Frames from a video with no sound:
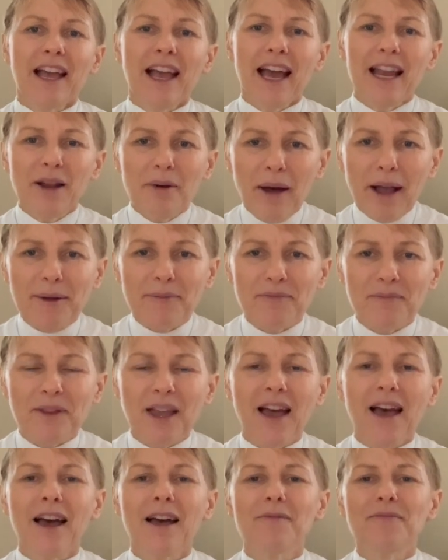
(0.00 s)
Anyway,
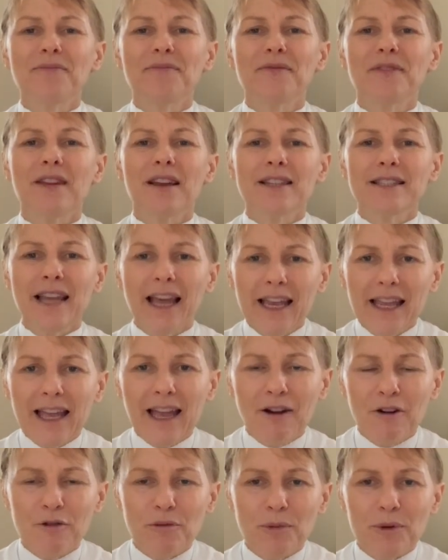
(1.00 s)
take
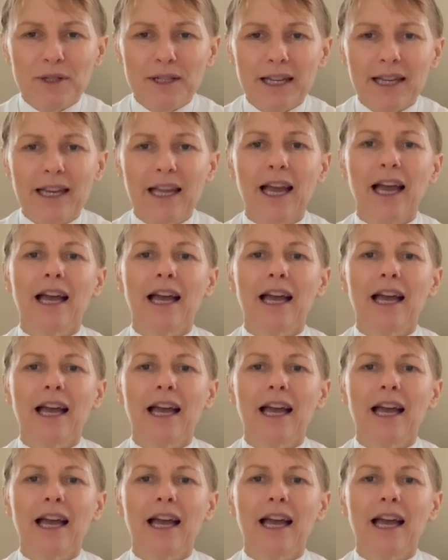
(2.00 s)
care, everybody,